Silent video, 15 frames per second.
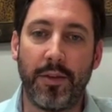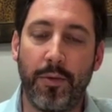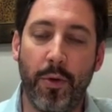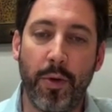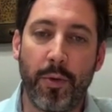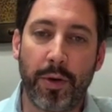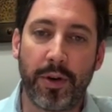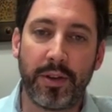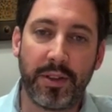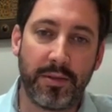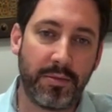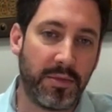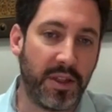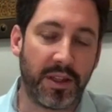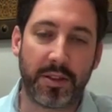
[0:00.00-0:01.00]
If we
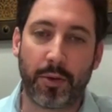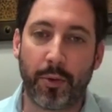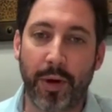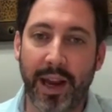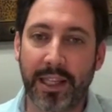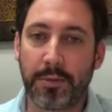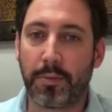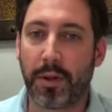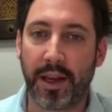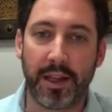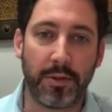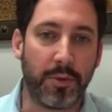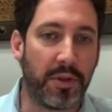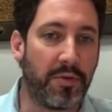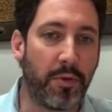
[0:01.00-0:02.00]
were just a rice
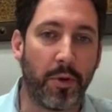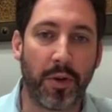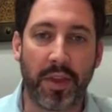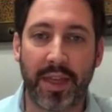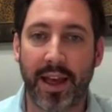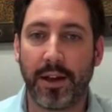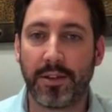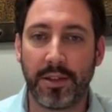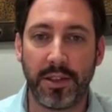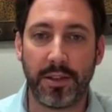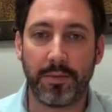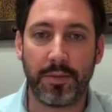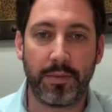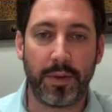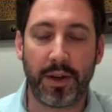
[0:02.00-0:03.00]
plant with
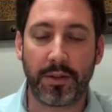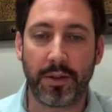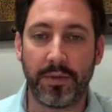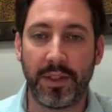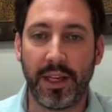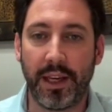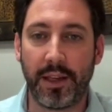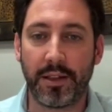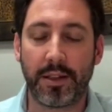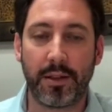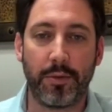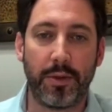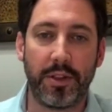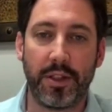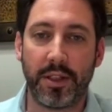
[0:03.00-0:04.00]
40,000 pairs of
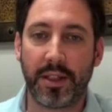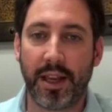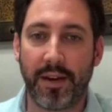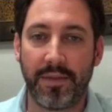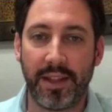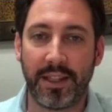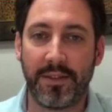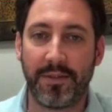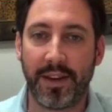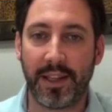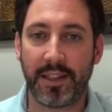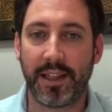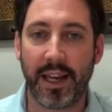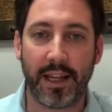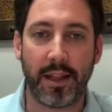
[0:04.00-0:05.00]
genes and we just have this
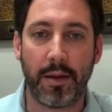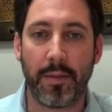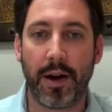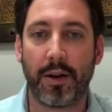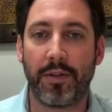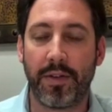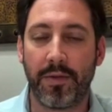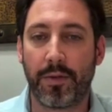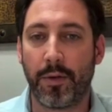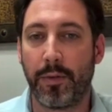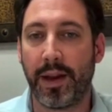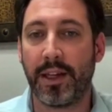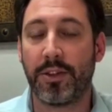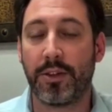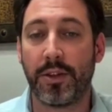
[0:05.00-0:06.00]
fixated amount of
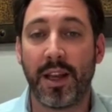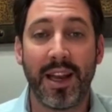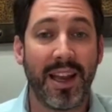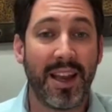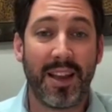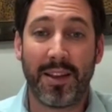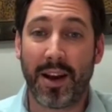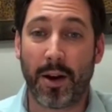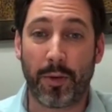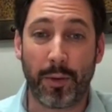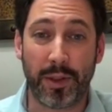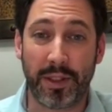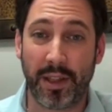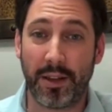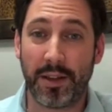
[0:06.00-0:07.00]
information, our
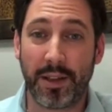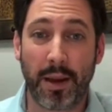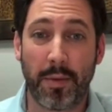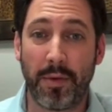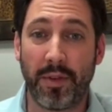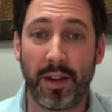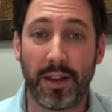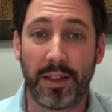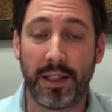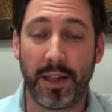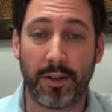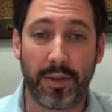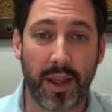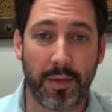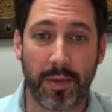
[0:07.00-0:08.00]
resilient
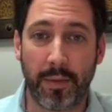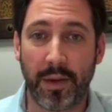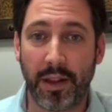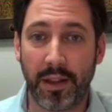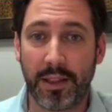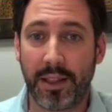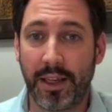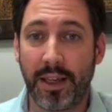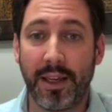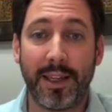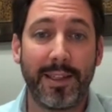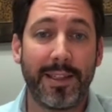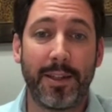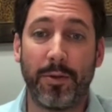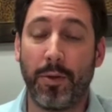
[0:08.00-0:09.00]
capability, our adaptability
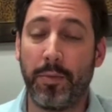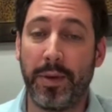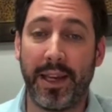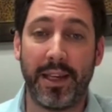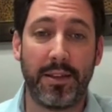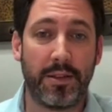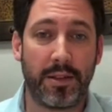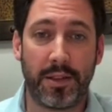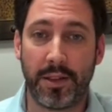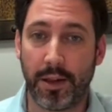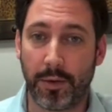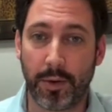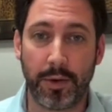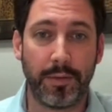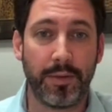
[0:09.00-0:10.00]
will be
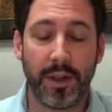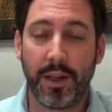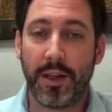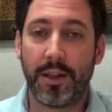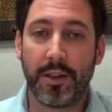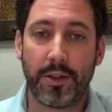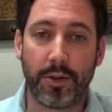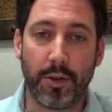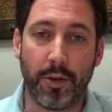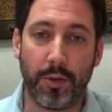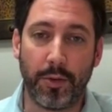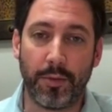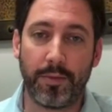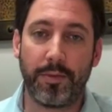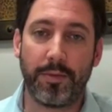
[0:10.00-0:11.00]
zero.
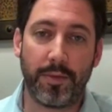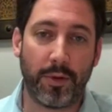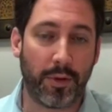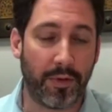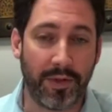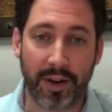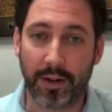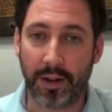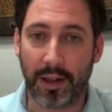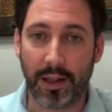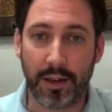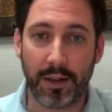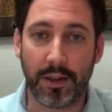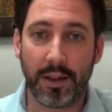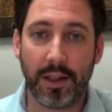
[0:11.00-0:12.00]
So we're very
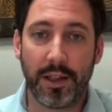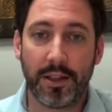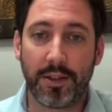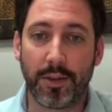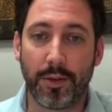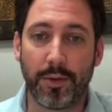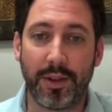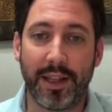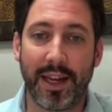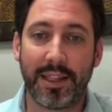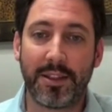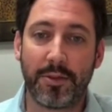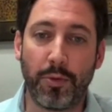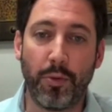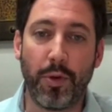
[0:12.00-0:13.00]
little. So
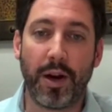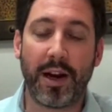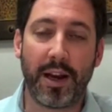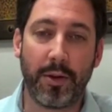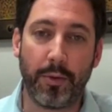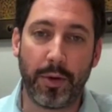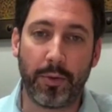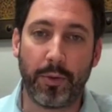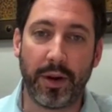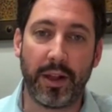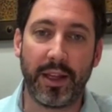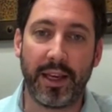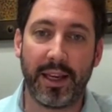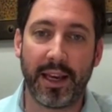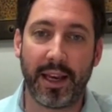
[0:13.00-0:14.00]
that's why we
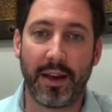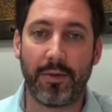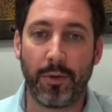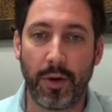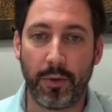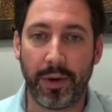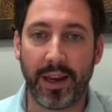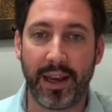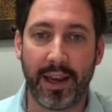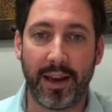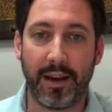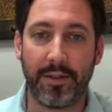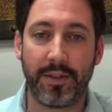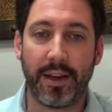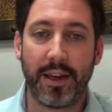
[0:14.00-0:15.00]
really have what we
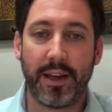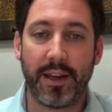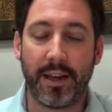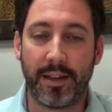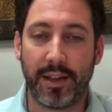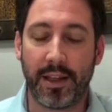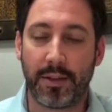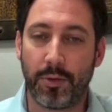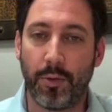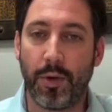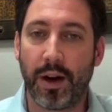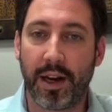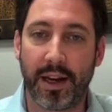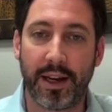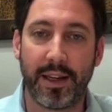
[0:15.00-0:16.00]
have, and that's
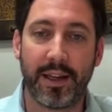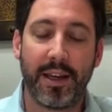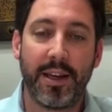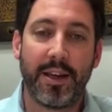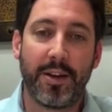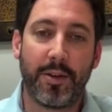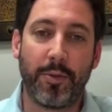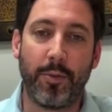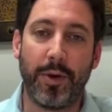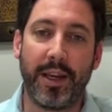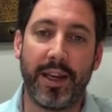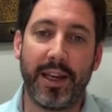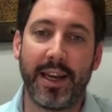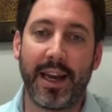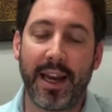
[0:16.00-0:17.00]
why
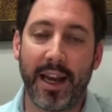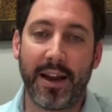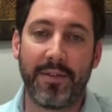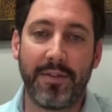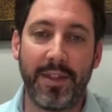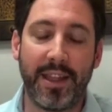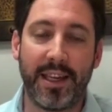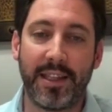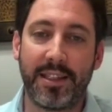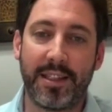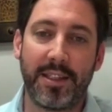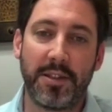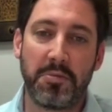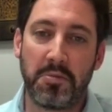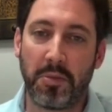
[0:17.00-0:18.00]
we have
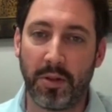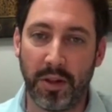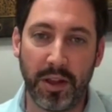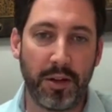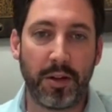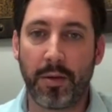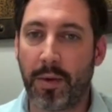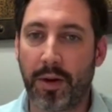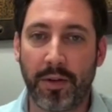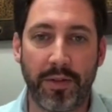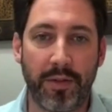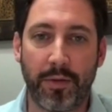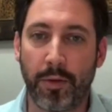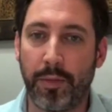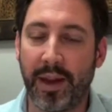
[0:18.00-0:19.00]
this little amount
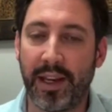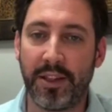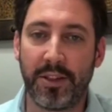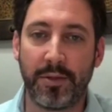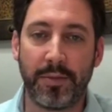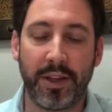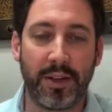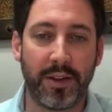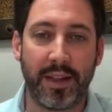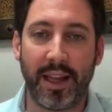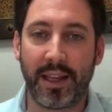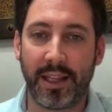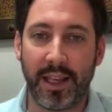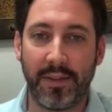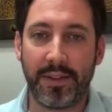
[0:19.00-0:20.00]
of information, because
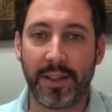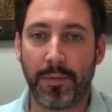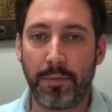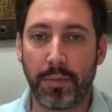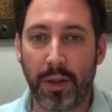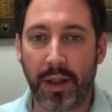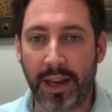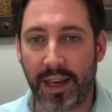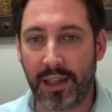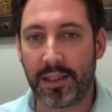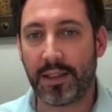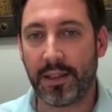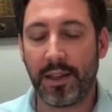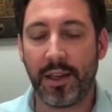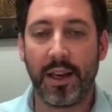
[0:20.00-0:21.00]
that gives a place